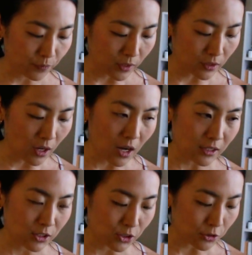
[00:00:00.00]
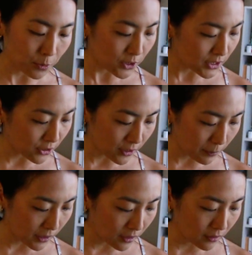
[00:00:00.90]
Not super
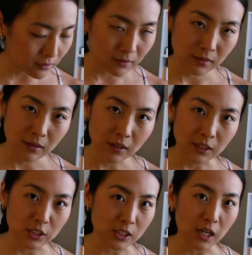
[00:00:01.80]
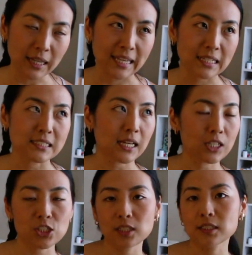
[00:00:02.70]
syrupy. There's not like an
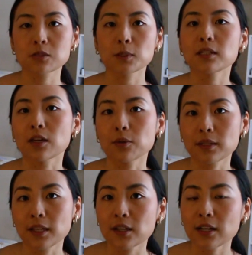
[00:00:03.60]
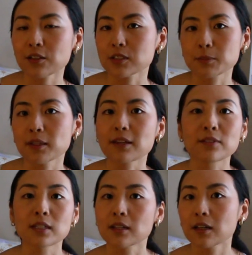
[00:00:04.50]
intentionally sweet note in here. I don't smell like
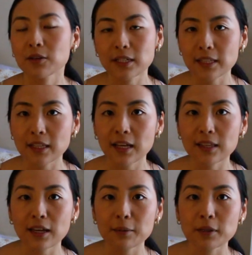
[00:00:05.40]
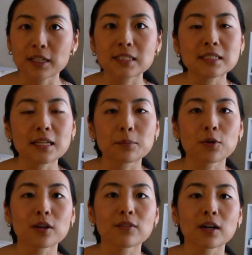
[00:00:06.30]
vanilla or anything like that, but it is like
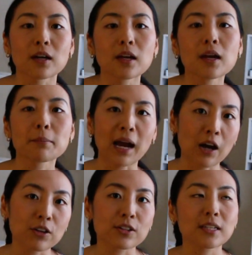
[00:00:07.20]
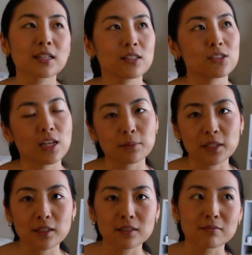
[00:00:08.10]
more of a powdery,
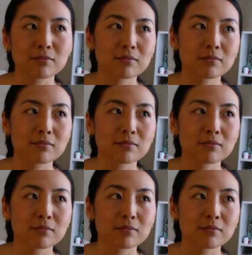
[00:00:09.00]
jammy